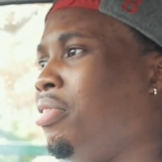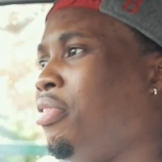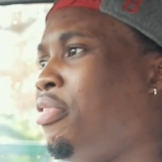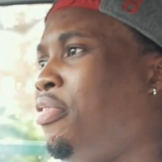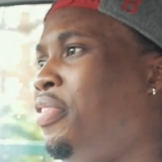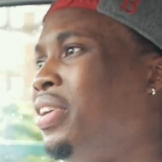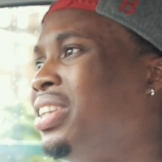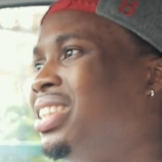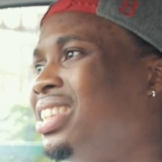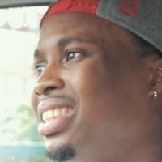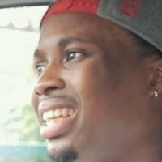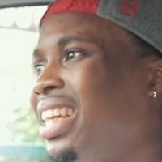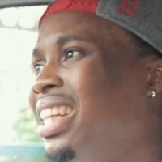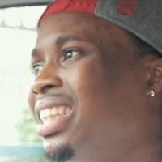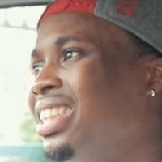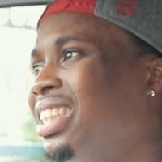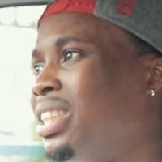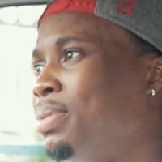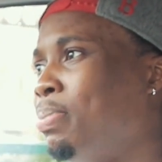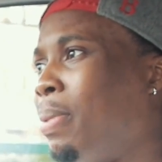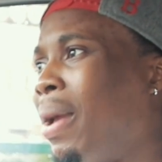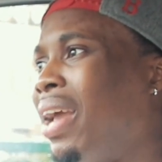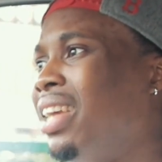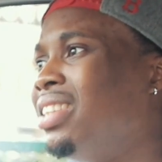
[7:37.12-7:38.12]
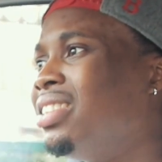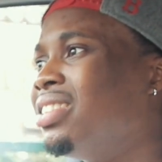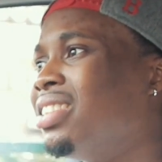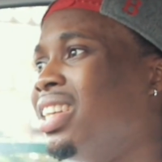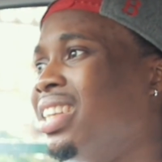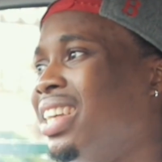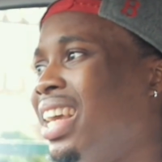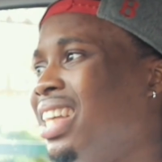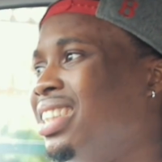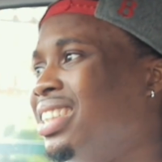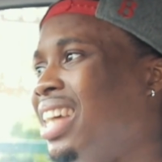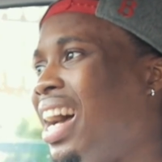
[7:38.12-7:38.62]
fits into spaces
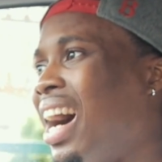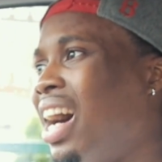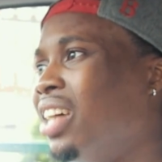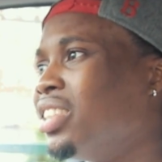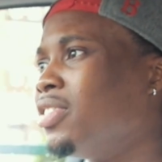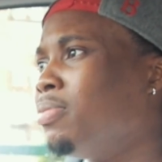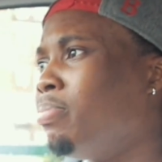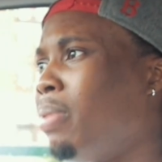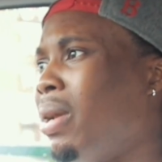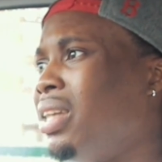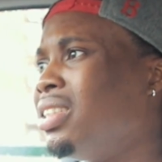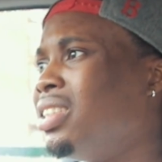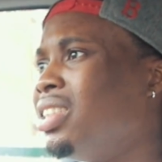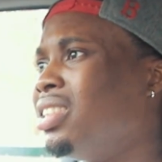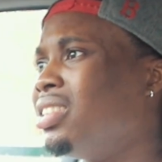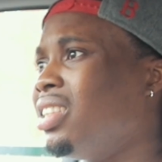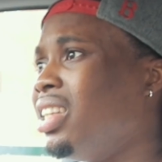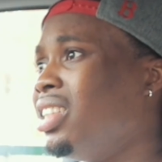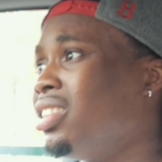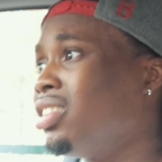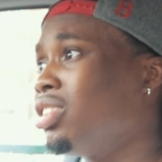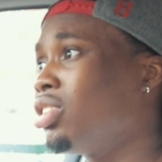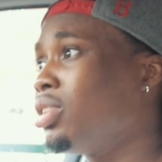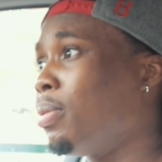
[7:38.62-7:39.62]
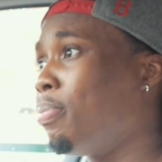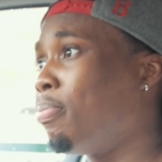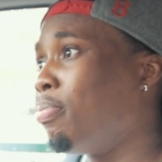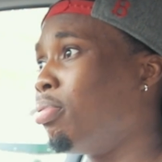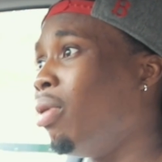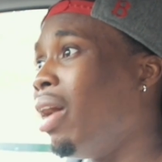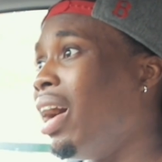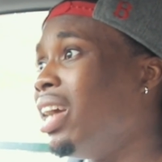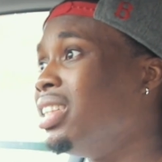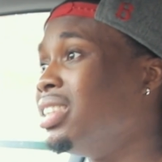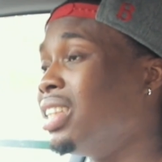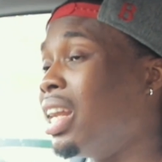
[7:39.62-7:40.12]
and gets out of spaces is
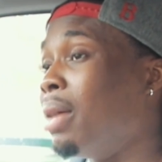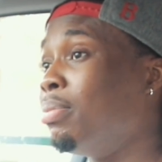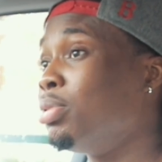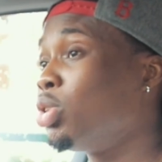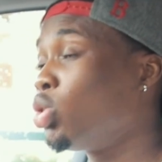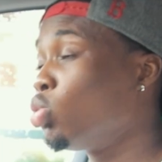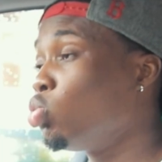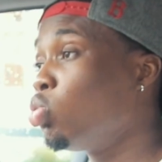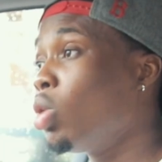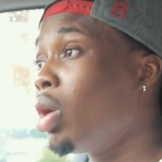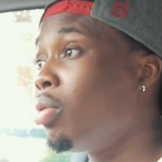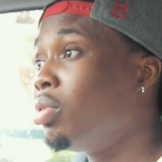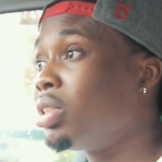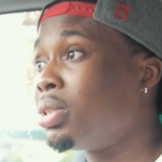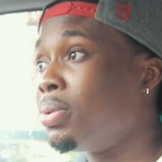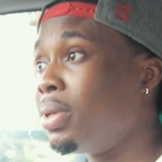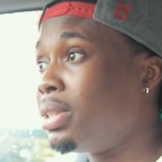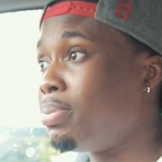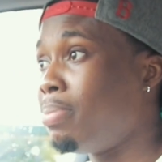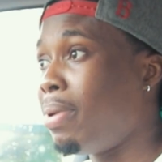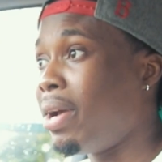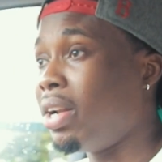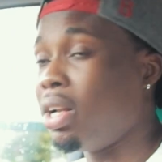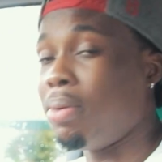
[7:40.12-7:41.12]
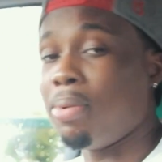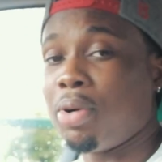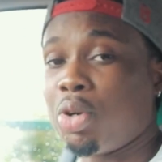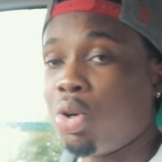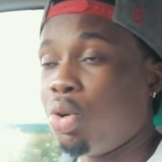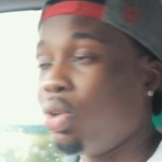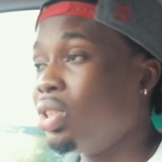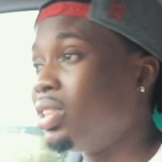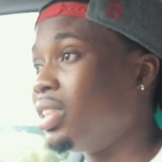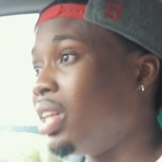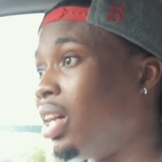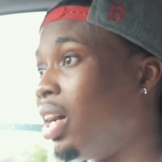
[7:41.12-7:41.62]
surprising. I'm swear it's better than my
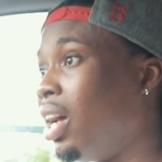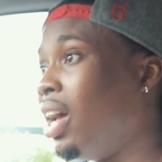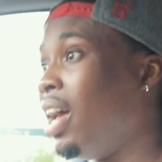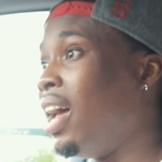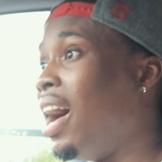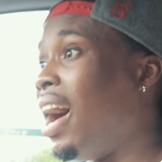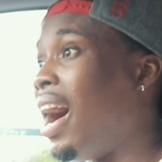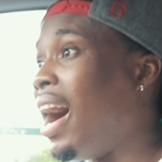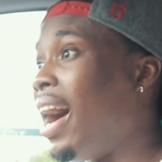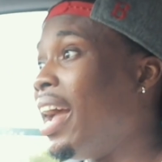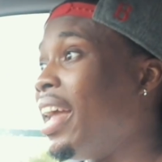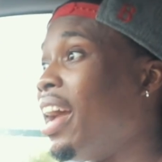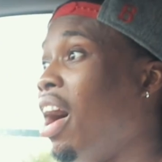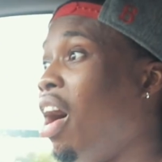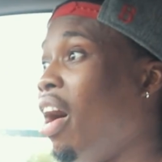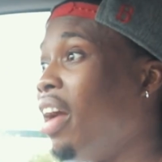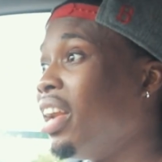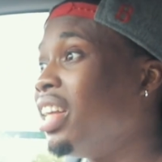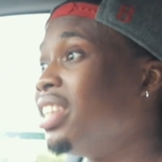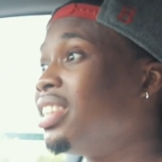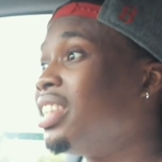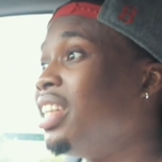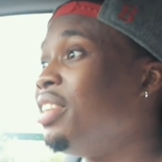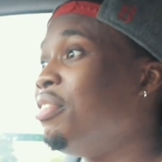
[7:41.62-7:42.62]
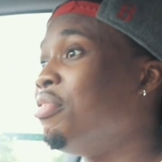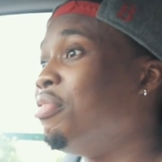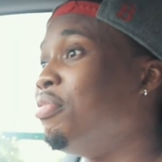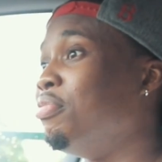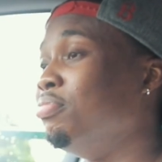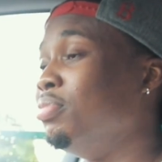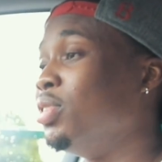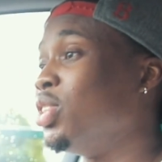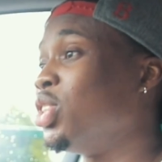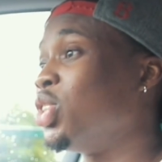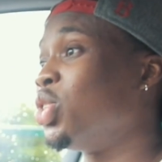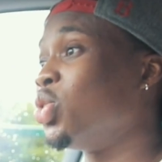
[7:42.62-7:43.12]
Corsa. I honestly
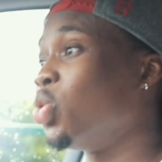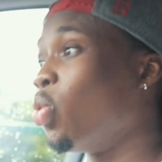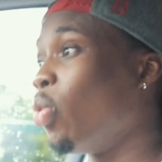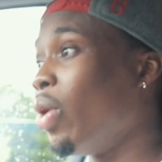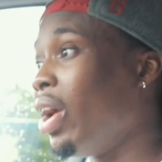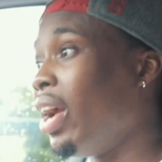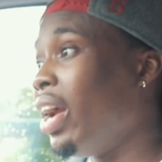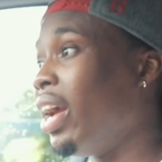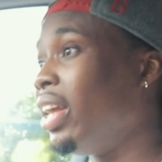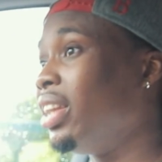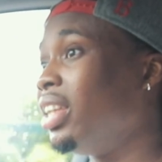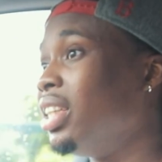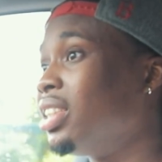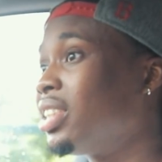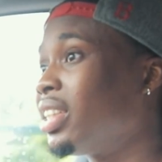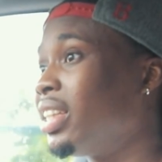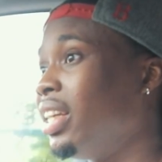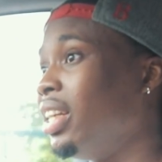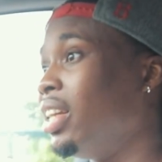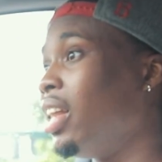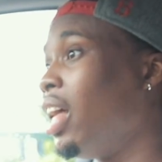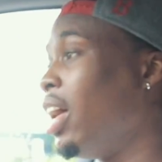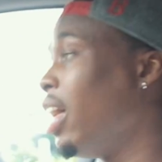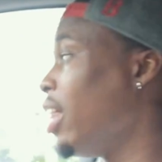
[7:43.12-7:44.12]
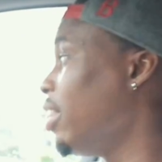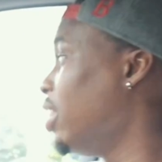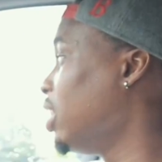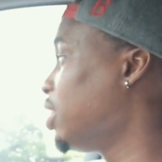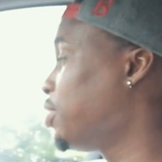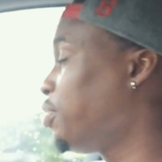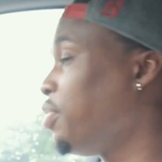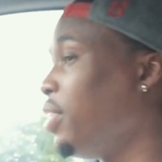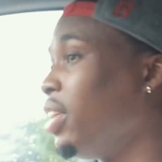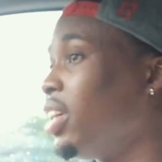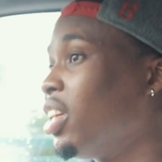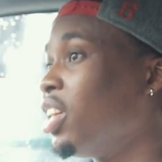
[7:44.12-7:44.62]
swear this
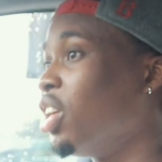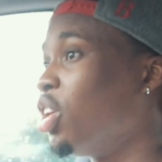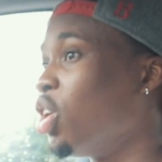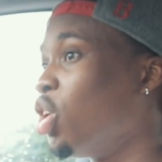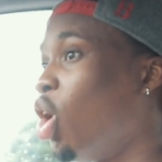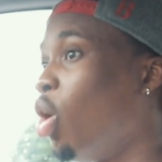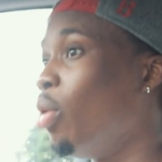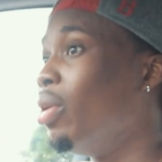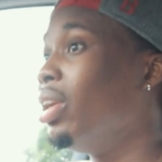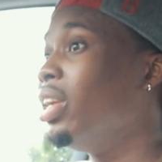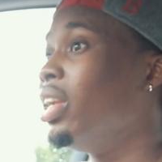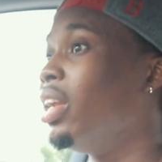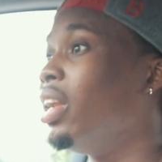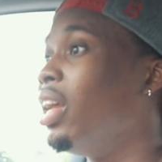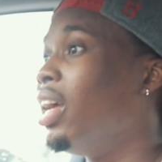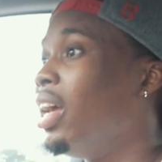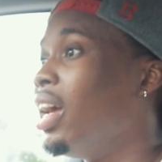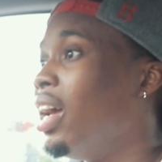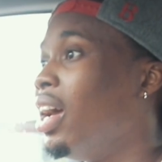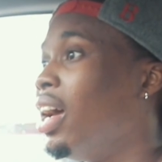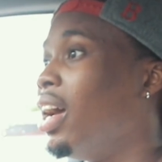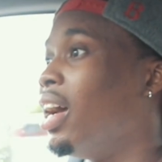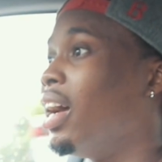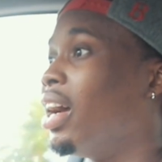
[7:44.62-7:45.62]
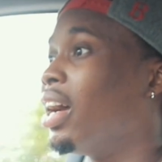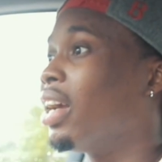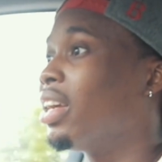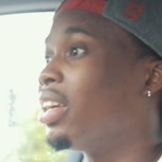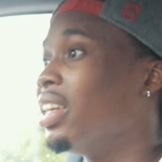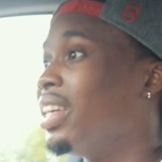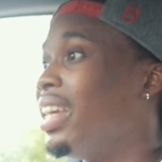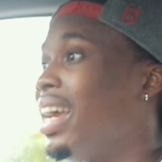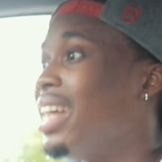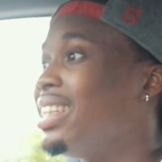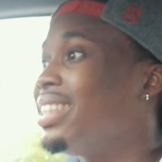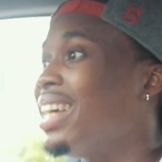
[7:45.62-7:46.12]
thing can go in,
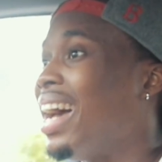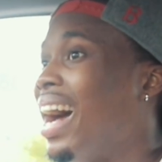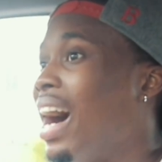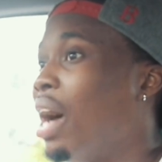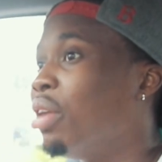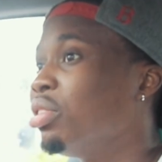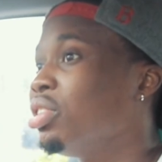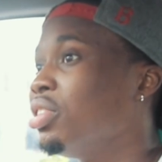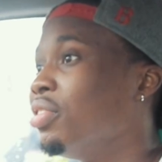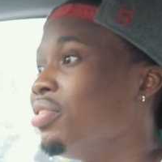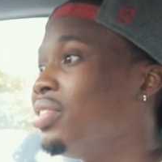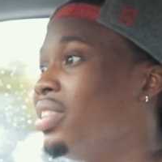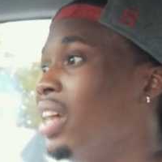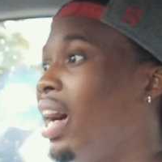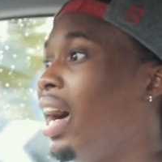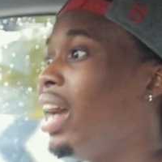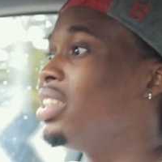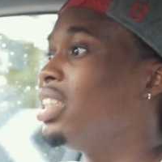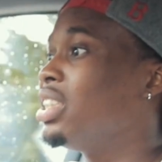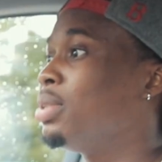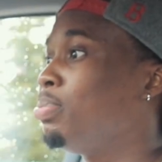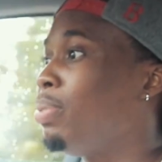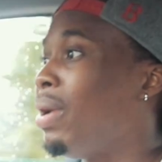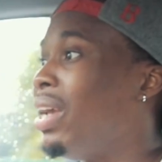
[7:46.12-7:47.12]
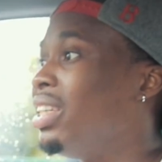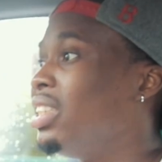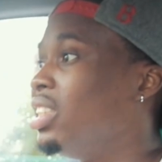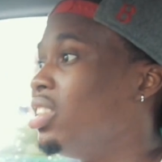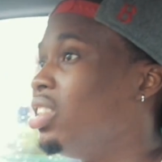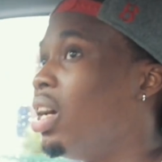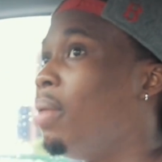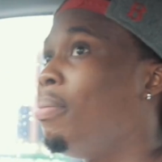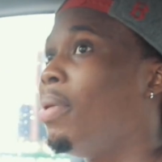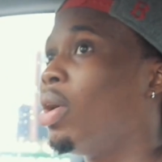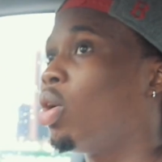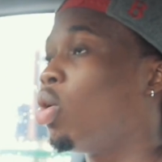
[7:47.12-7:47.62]
can get out of tighter spaces
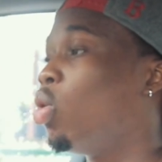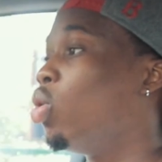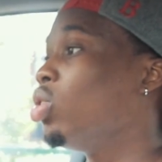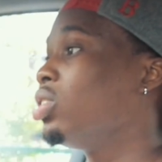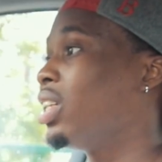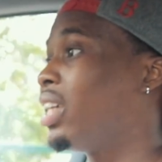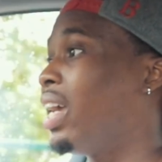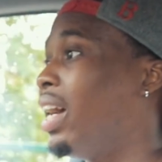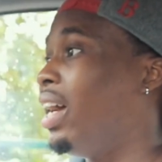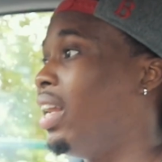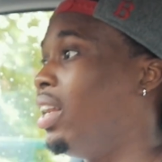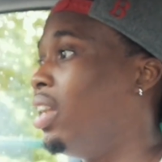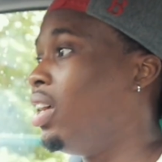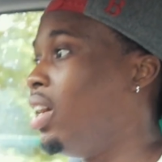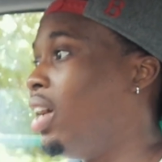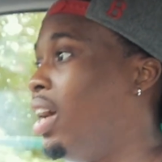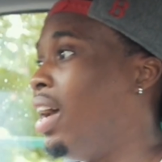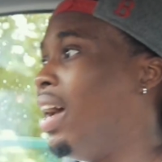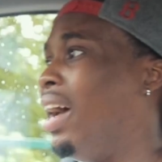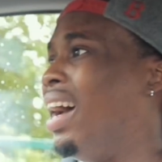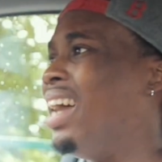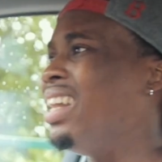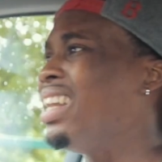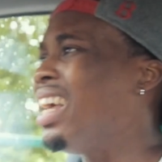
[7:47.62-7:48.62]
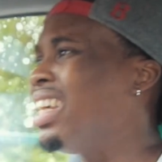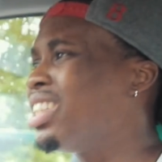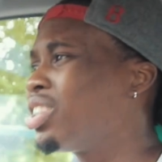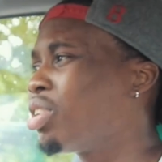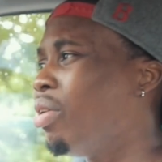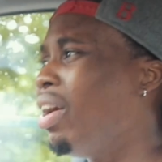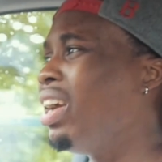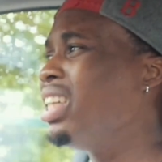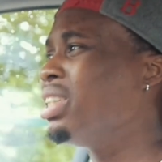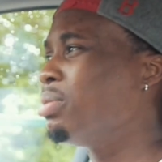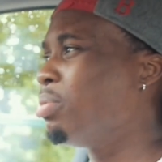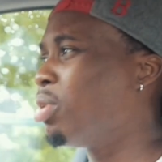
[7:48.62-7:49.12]
than my Corsa can. And that's
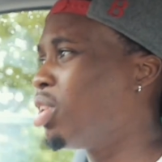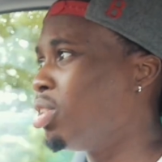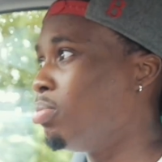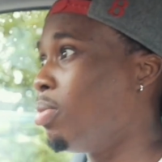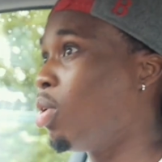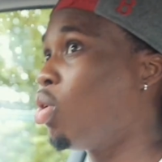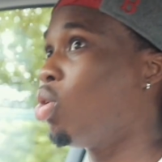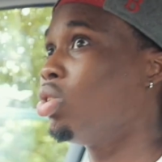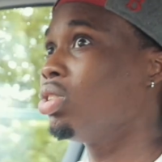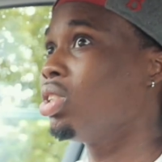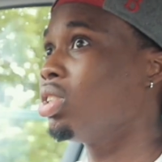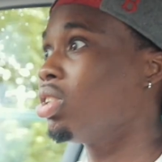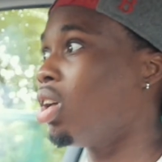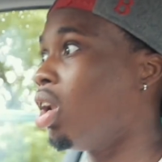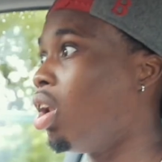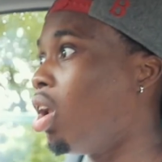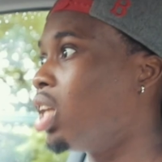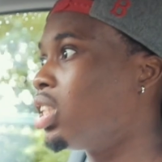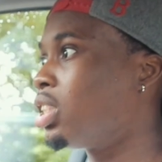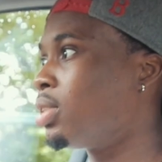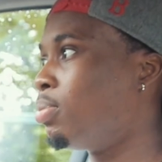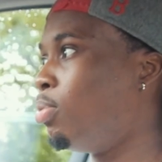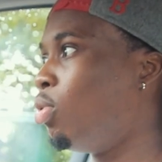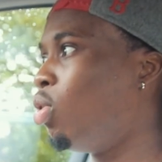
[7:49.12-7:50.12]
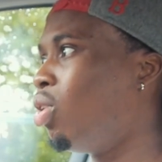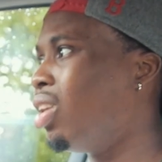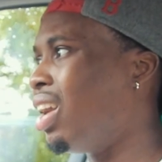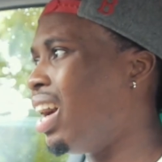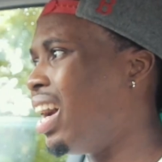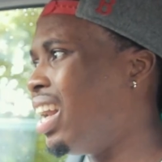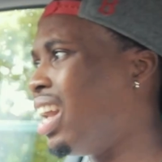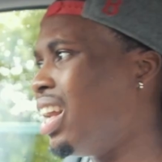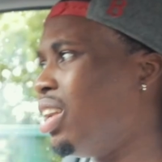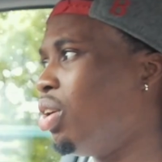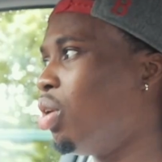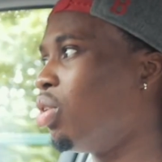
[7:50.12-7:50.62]
crazy because my Corsa is a lot smaller
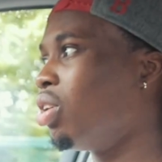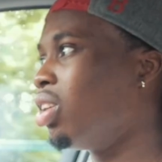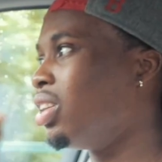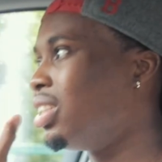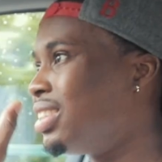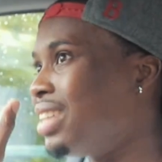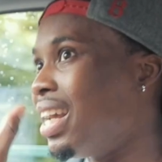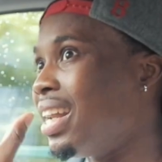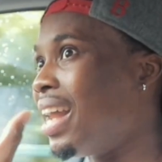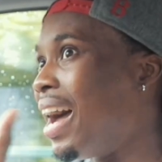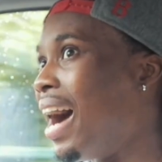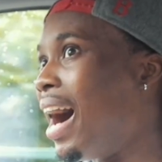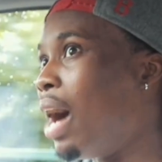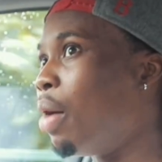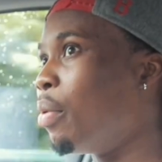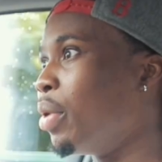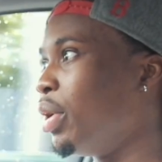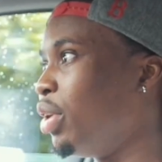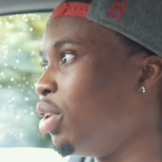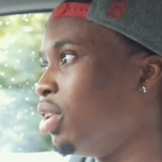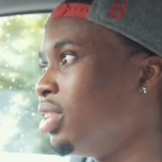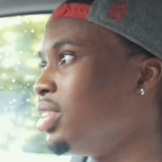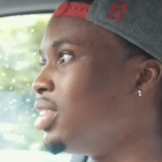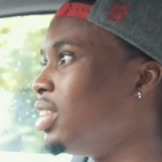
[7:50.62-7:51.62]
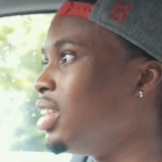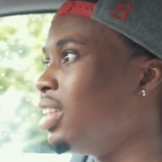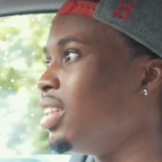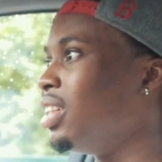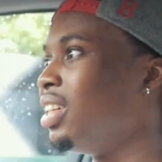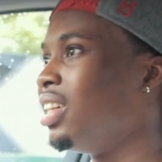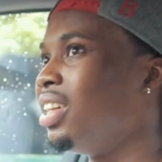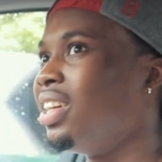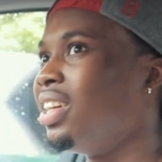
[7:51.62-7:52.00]
and I don't understand how it does it.